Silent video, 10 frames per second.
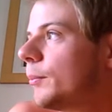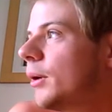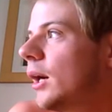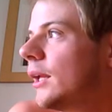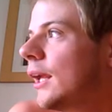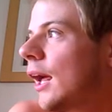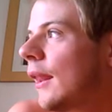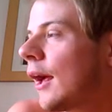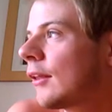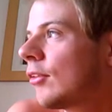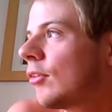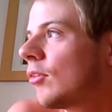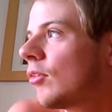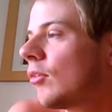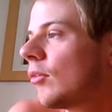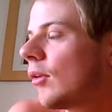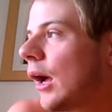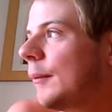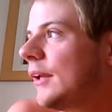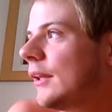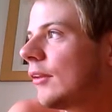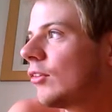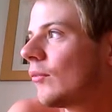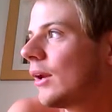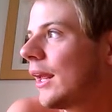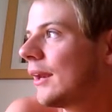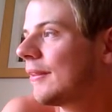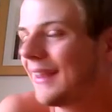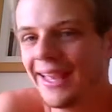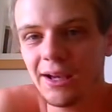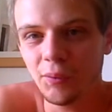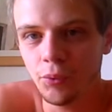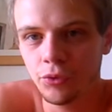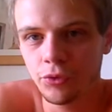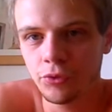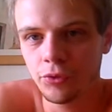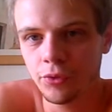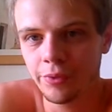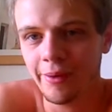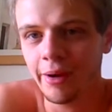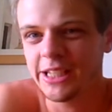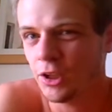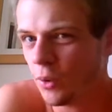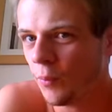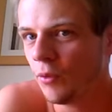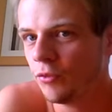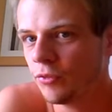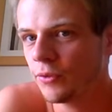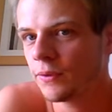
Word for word: but yeah, that's. I mean, there's not really anything else that I know of